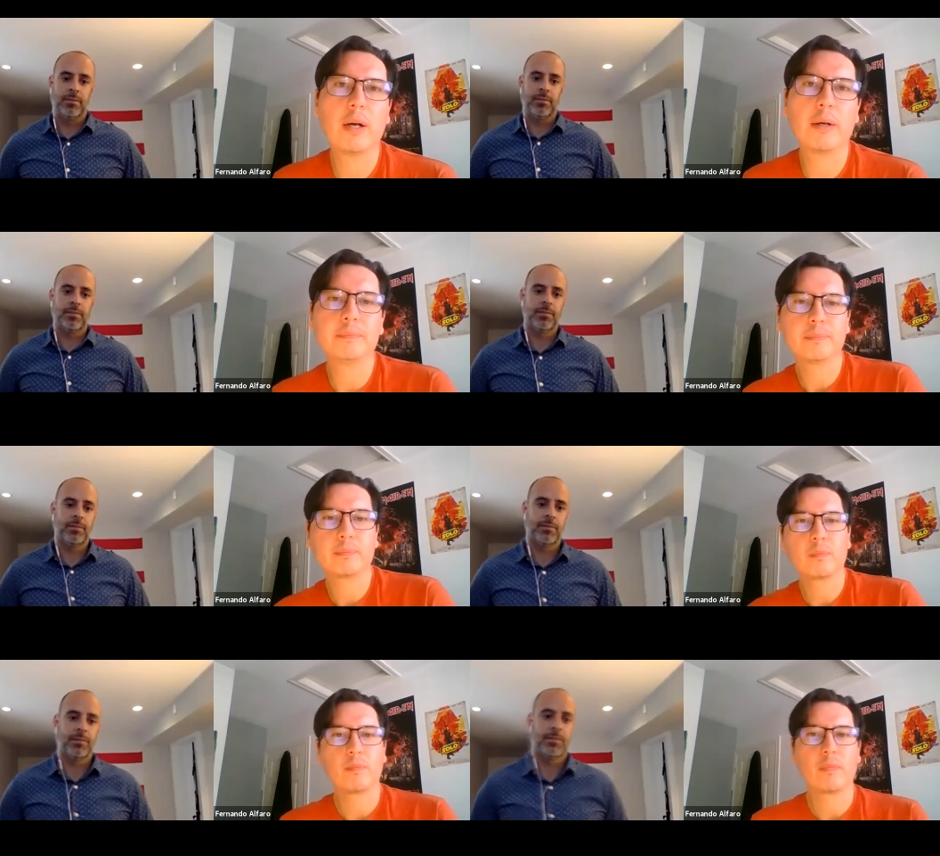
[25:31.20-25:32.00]
Speaker 1: um,
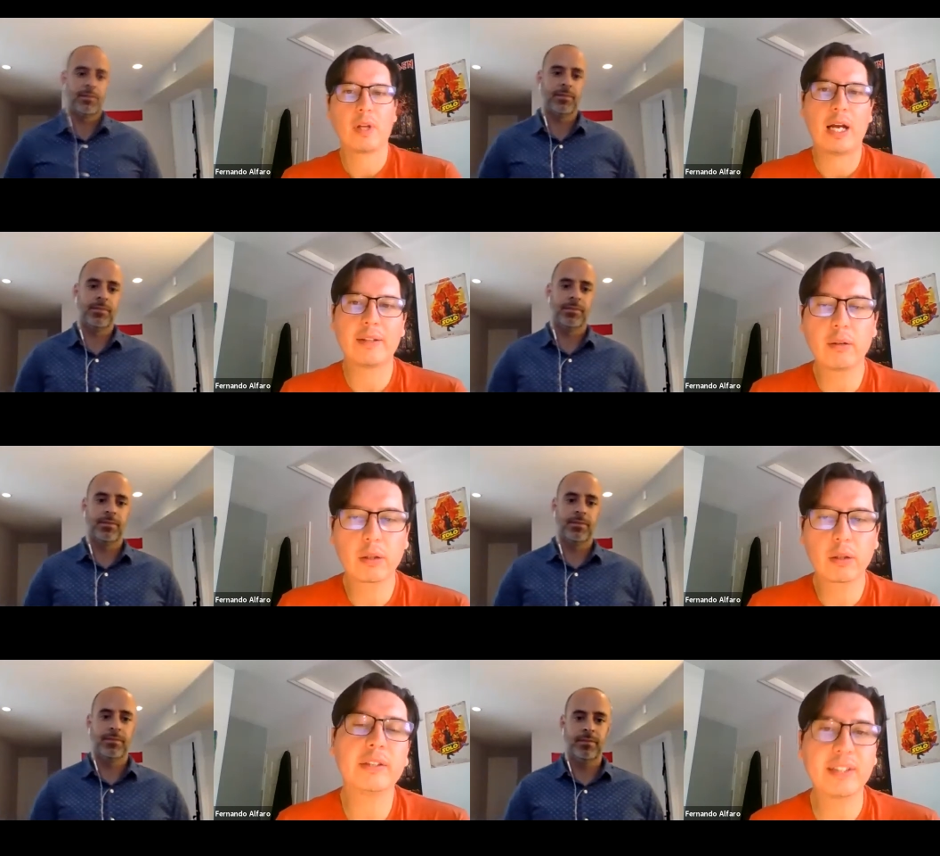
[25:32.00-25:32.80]
at the
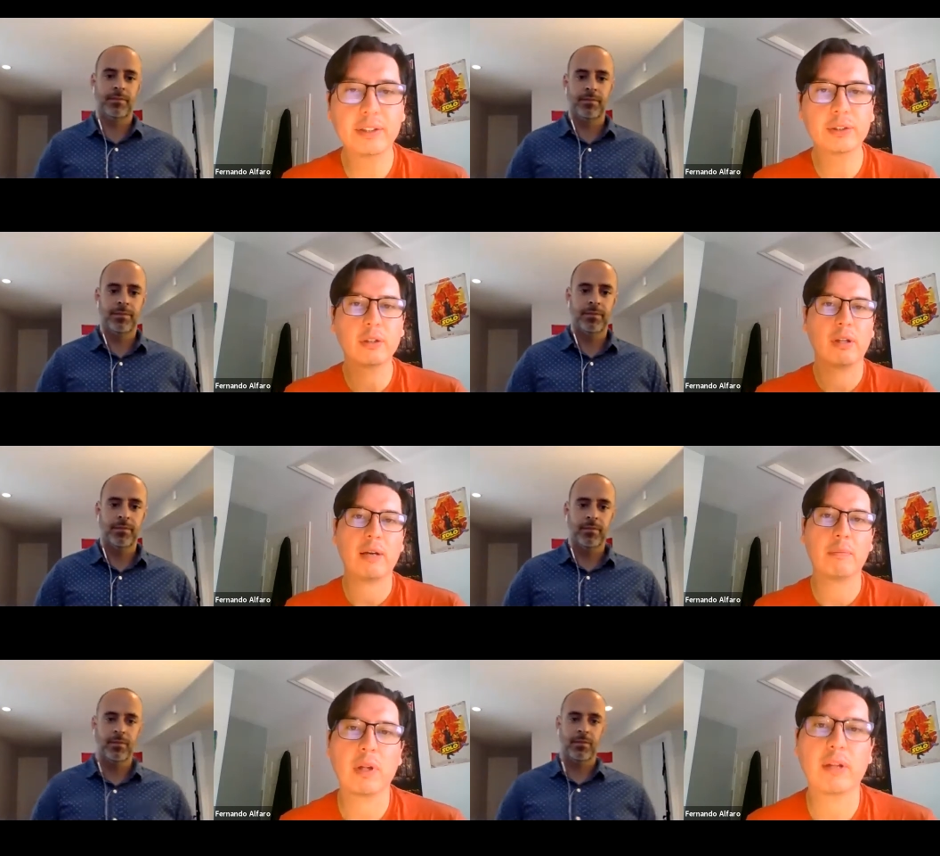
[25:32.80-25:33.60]
organizational
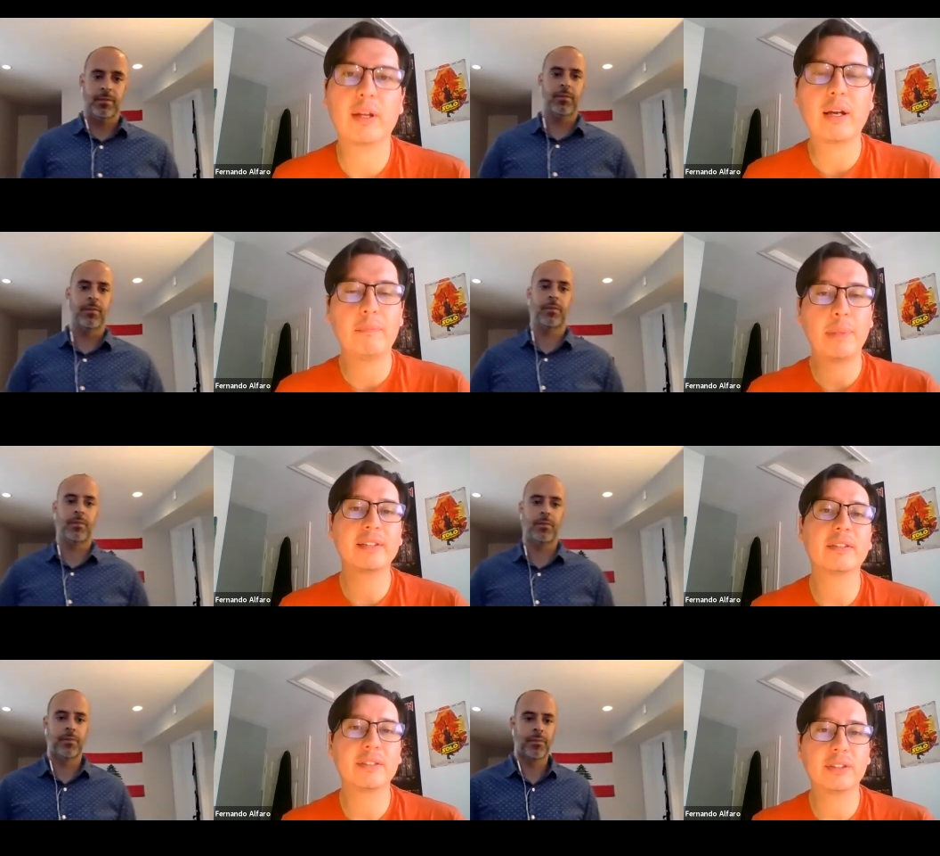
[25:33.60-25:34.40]
level i think a
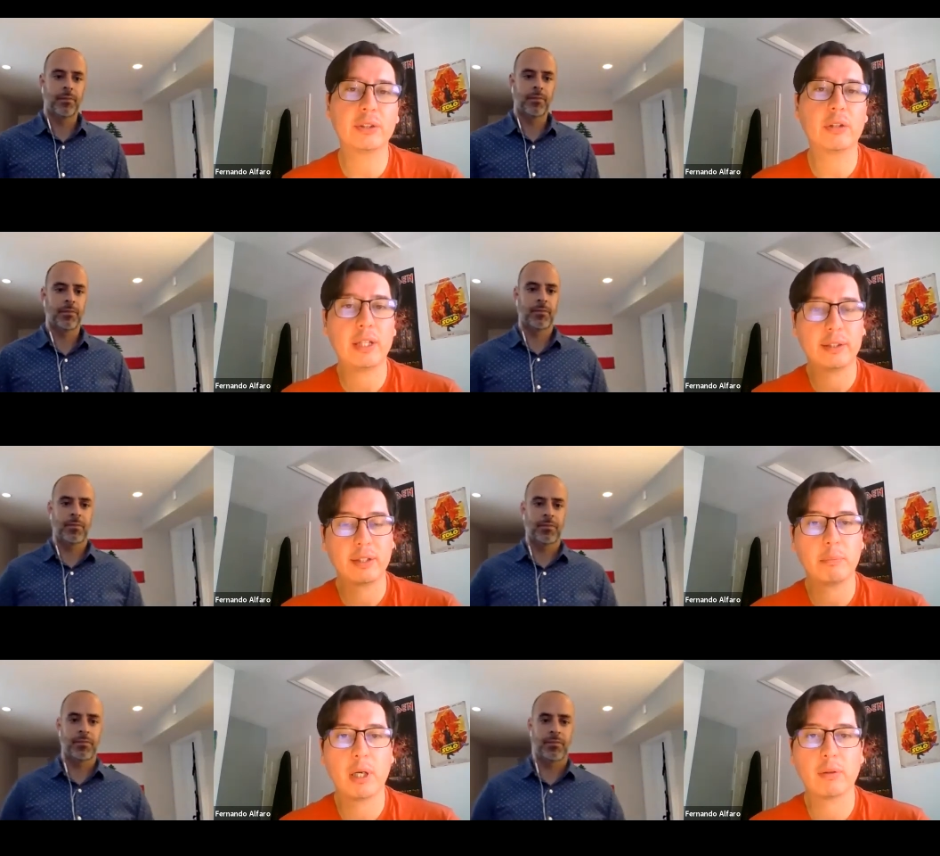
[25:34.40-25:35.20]
big decision is
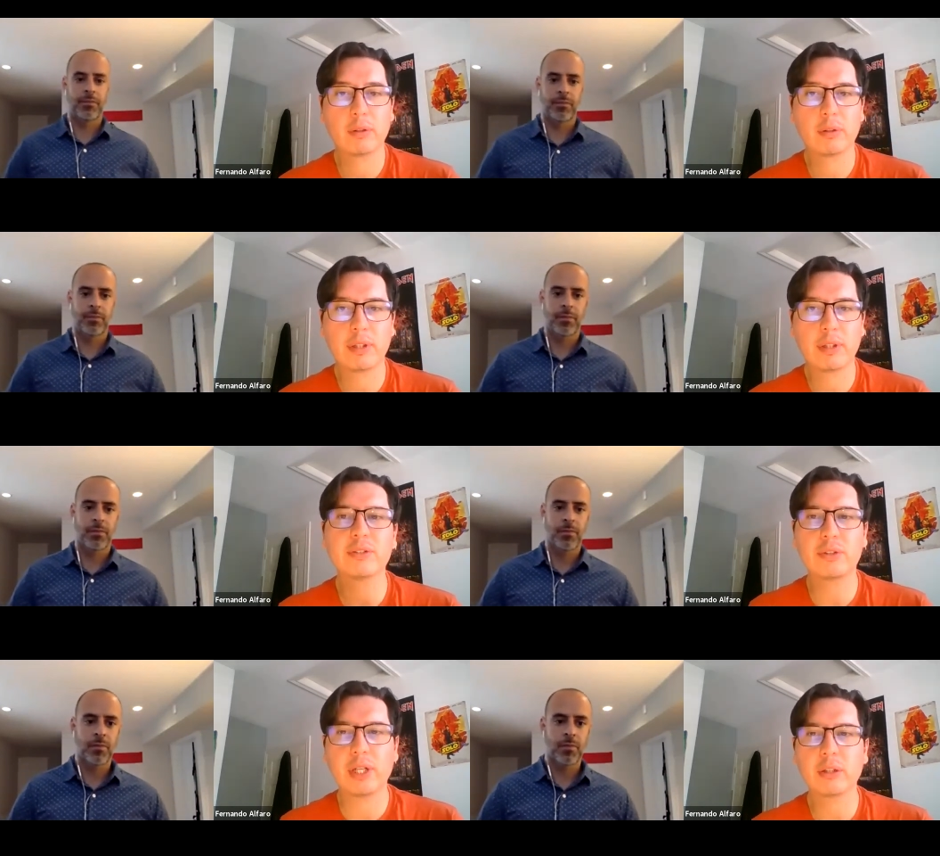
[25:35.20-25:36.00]
about this
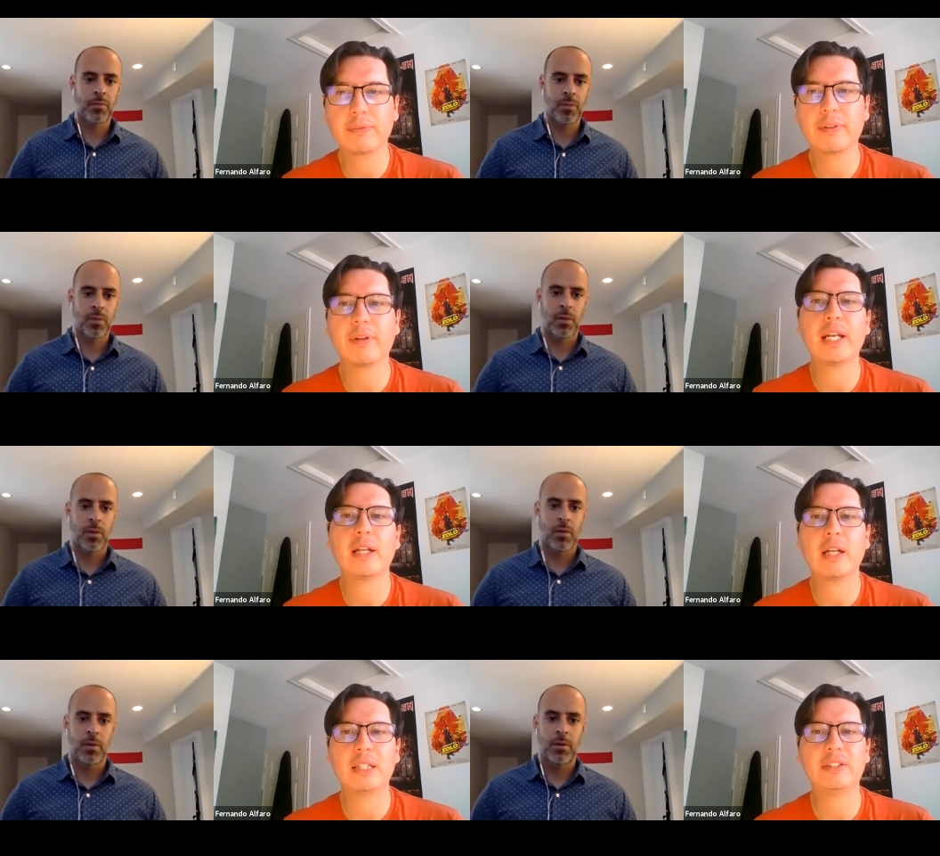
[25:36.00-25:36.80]
trend of
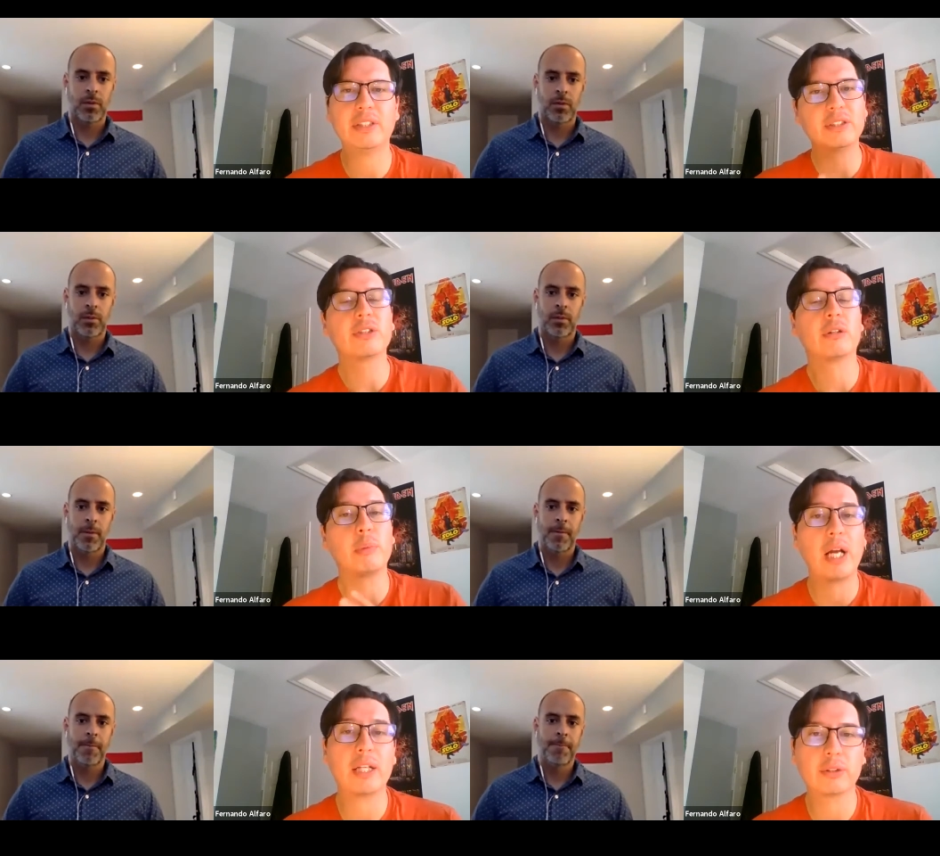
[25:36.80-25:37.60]
creating a digital
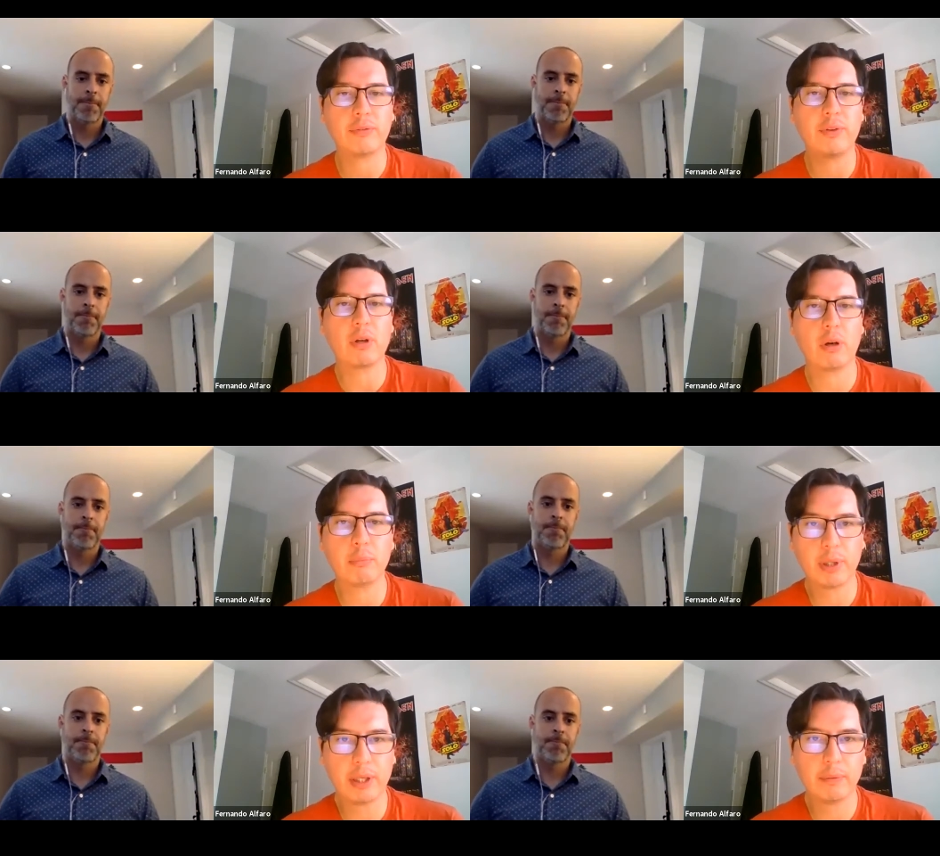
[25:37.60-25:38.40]
branch of your
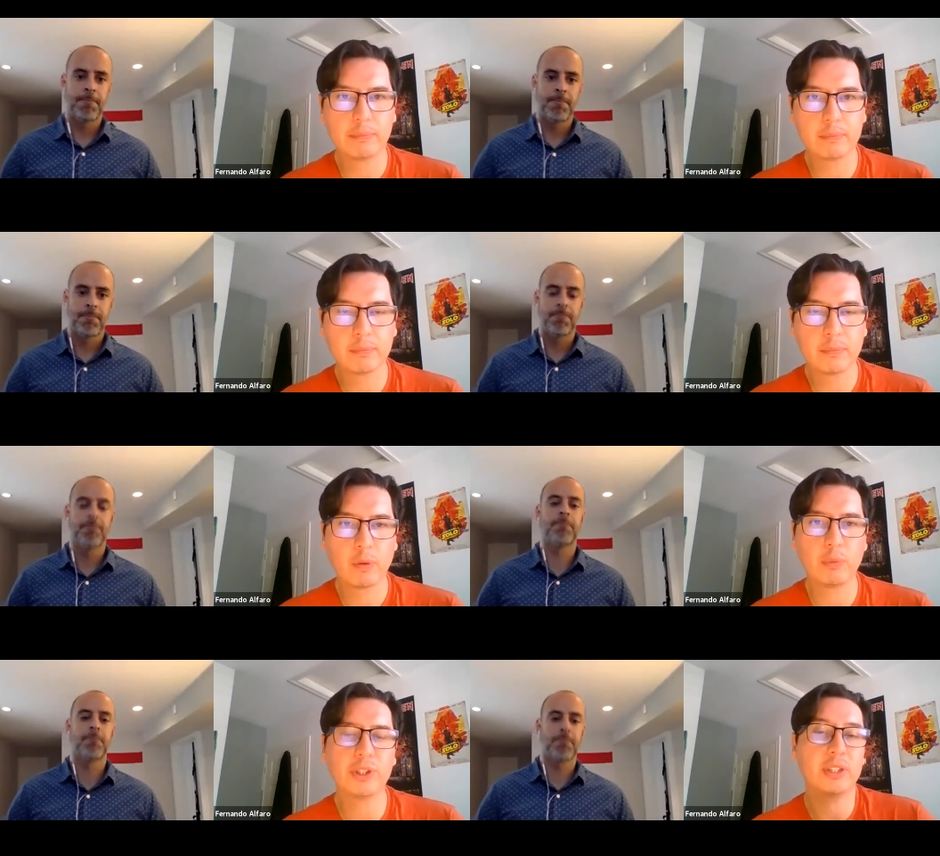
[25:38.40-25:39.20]
company
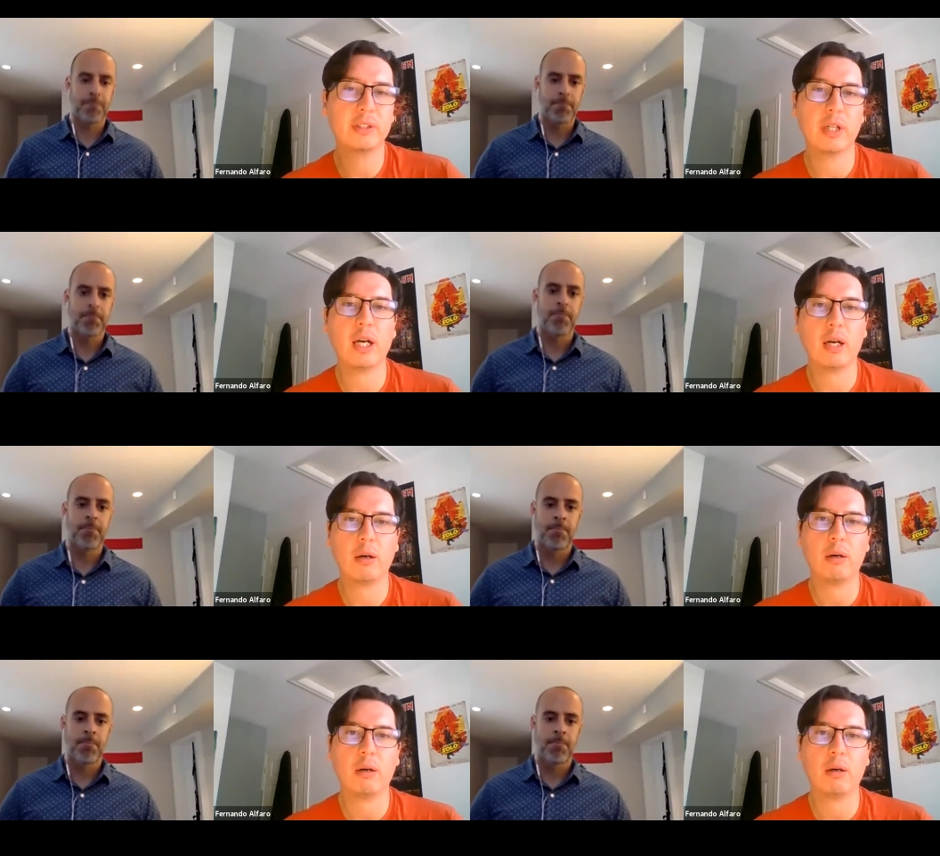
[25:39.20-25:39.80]
which is uh,